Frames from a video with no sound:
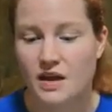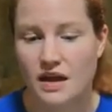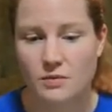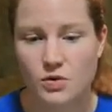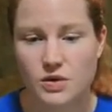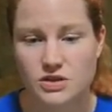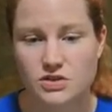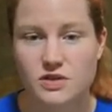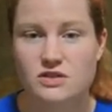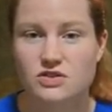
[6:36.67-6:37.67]
And I'm going
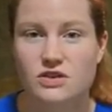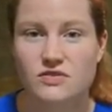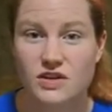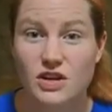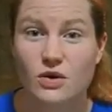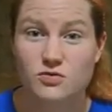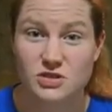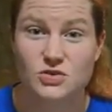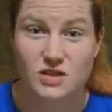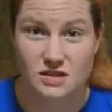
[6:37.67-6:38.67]
to insert a video of
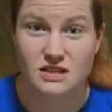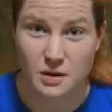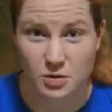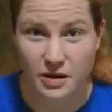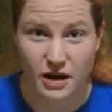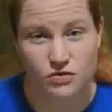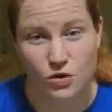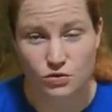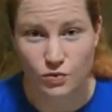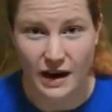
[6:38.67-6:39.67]
me doing the diaper bag
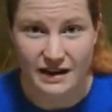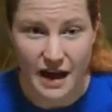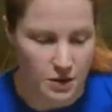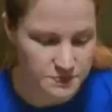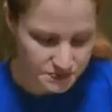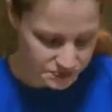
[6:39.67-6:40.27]
fold right now.